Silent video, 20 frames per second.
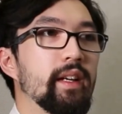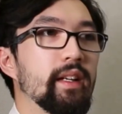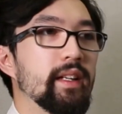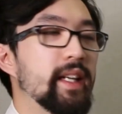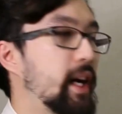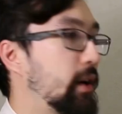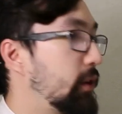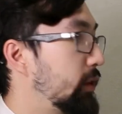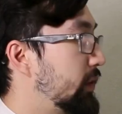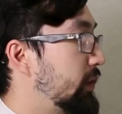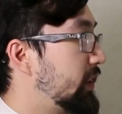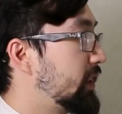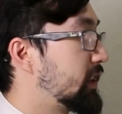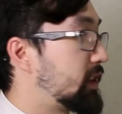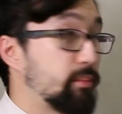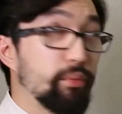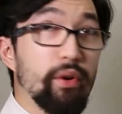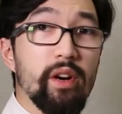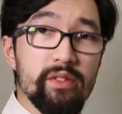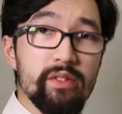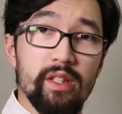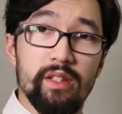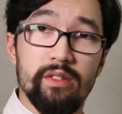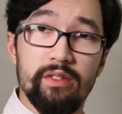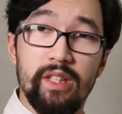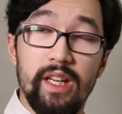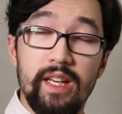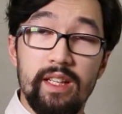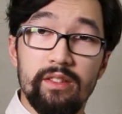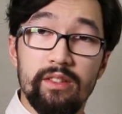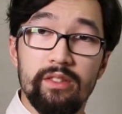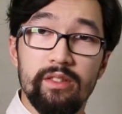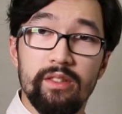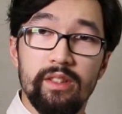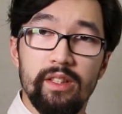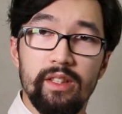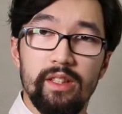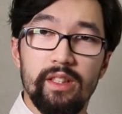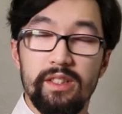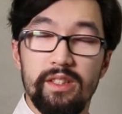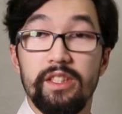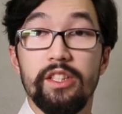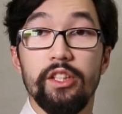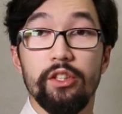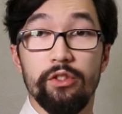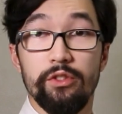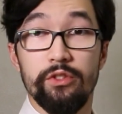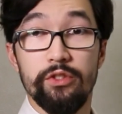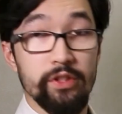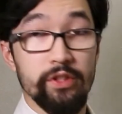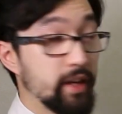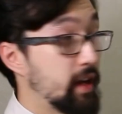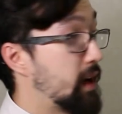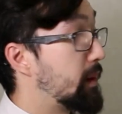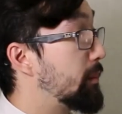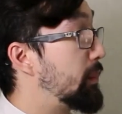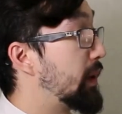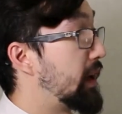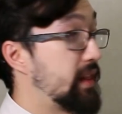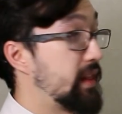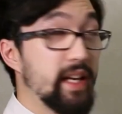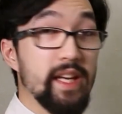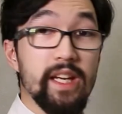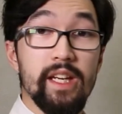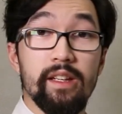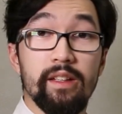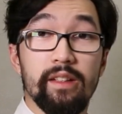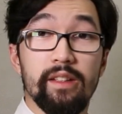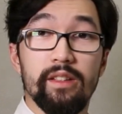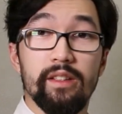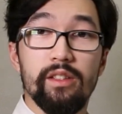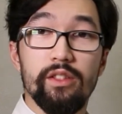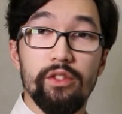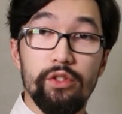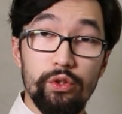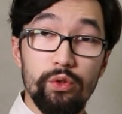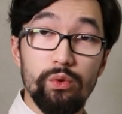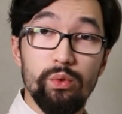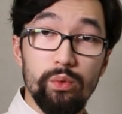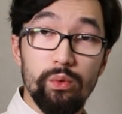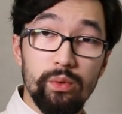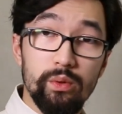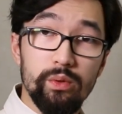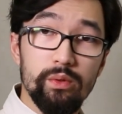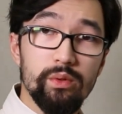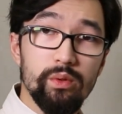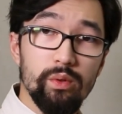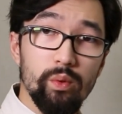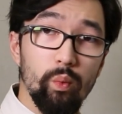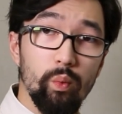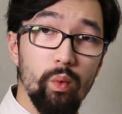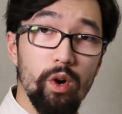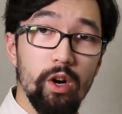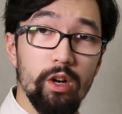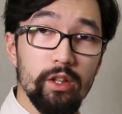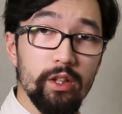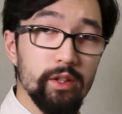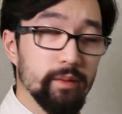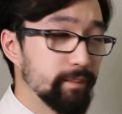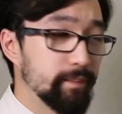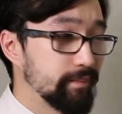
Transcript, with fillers: Now, this process takes years, but they do walk.